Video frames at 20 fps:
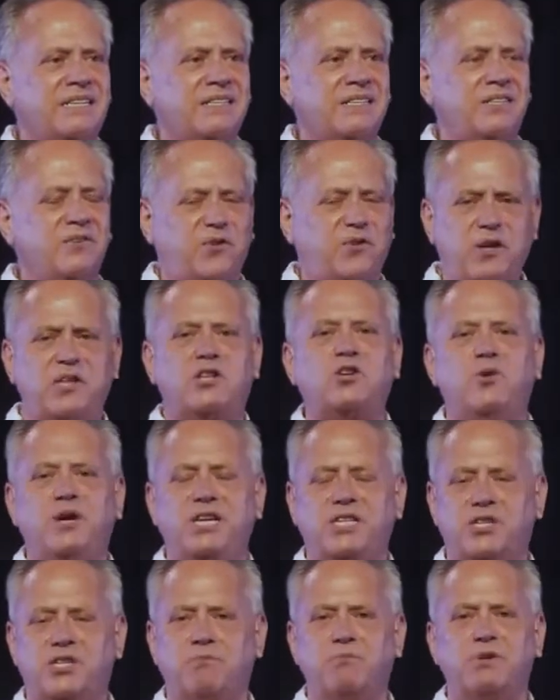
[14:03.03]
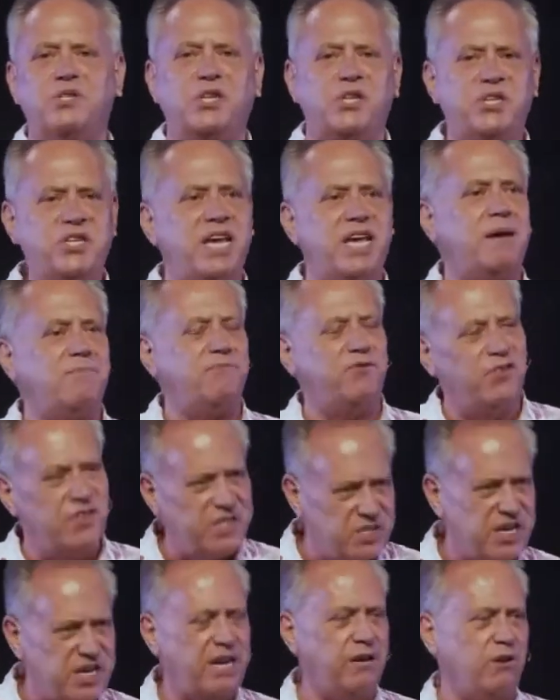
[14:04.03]
the first question was a setup for the
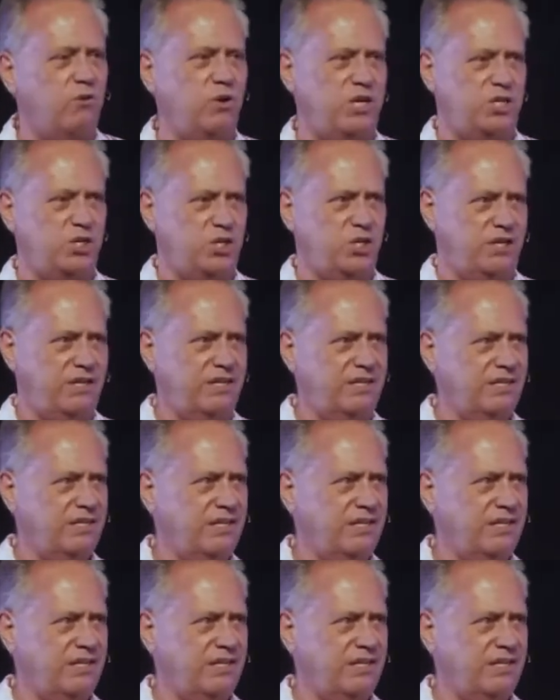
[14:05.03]
second question.